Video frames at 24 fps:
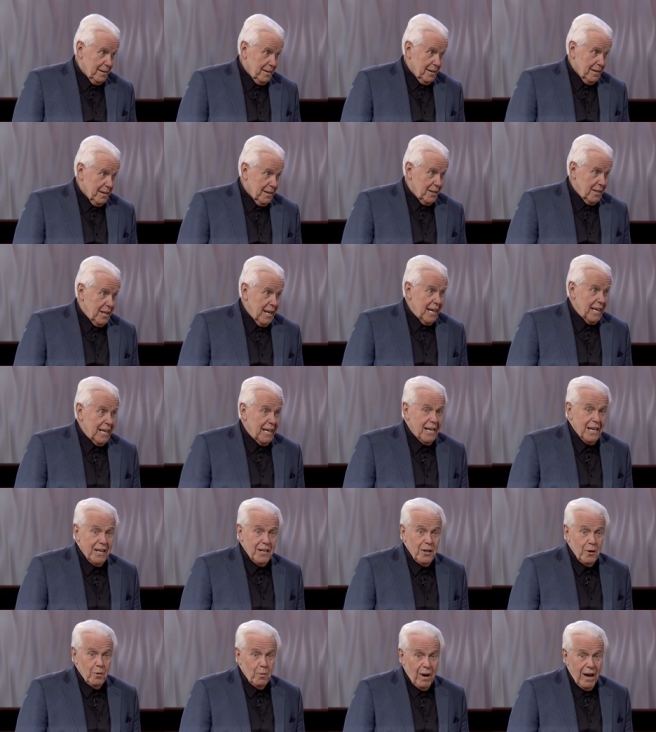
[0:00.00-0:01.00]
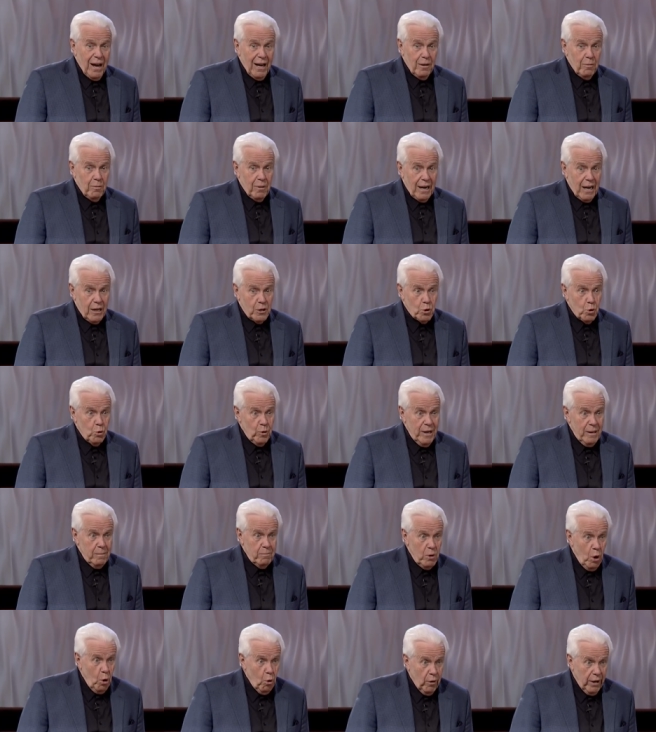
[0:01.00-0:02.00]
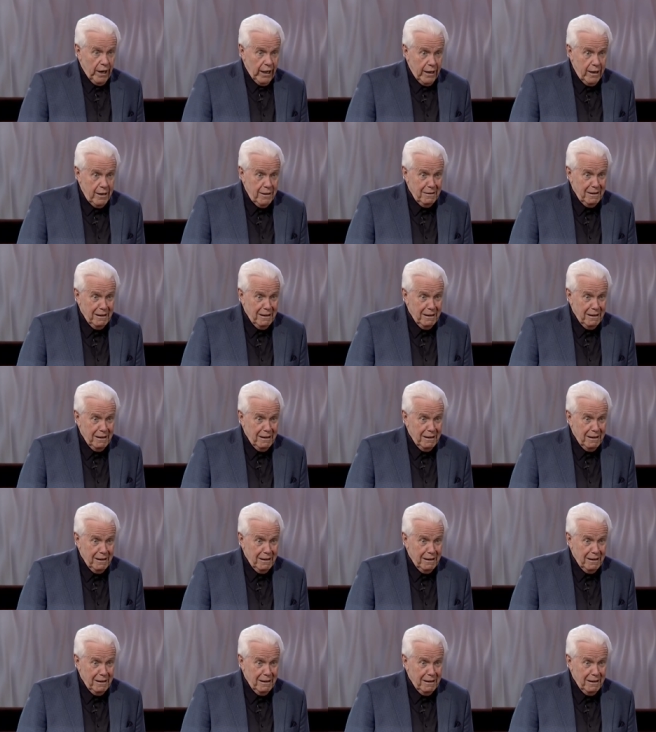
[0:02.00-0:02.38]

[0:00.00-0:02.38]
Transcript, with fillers: Because they can get in your wallet without you even knowing it.